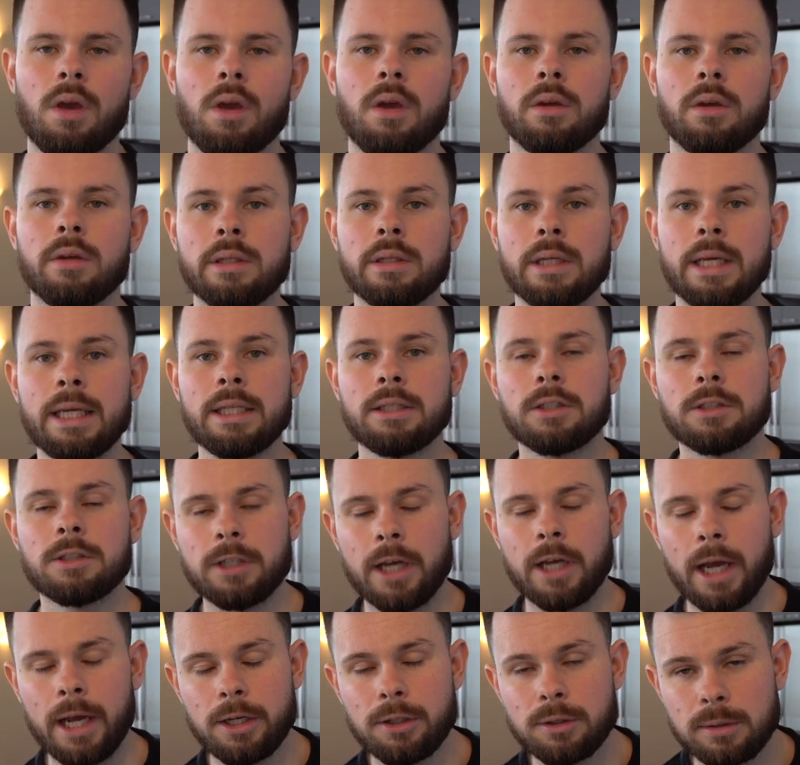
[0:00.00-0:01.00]
You need to
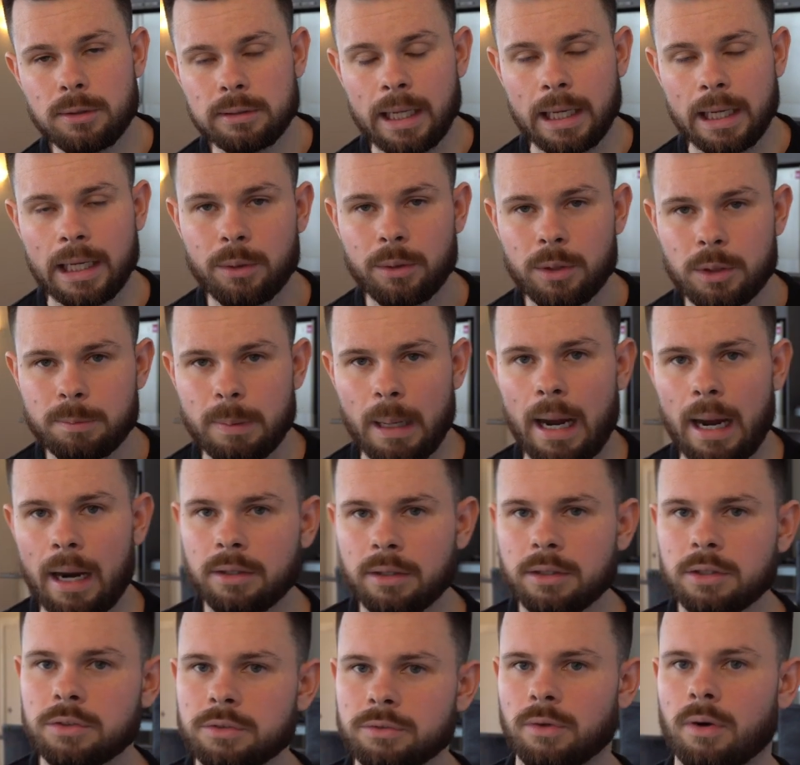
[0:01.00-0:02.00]
change your language
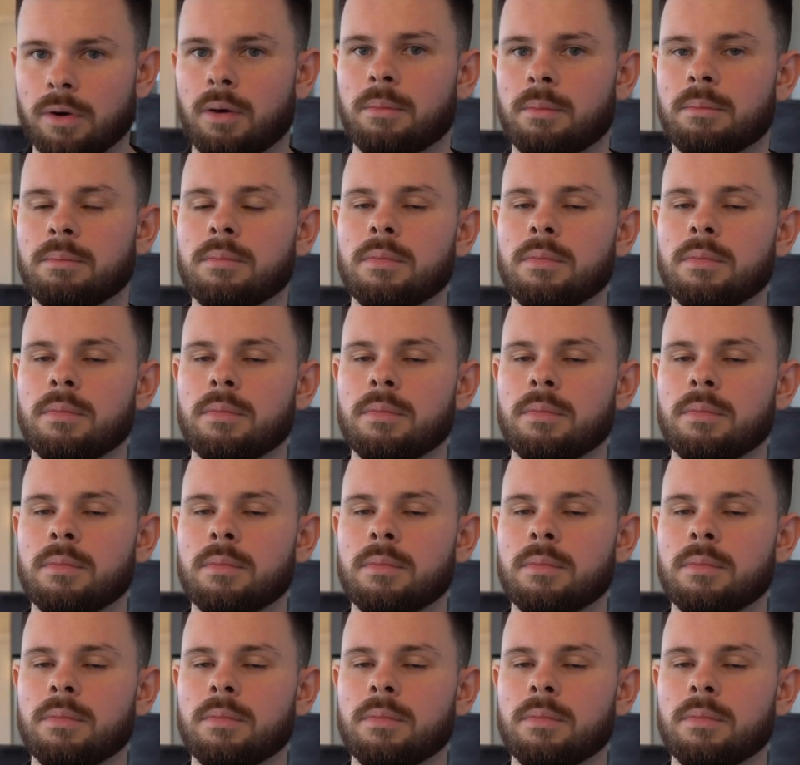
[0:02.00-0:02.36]
patterns from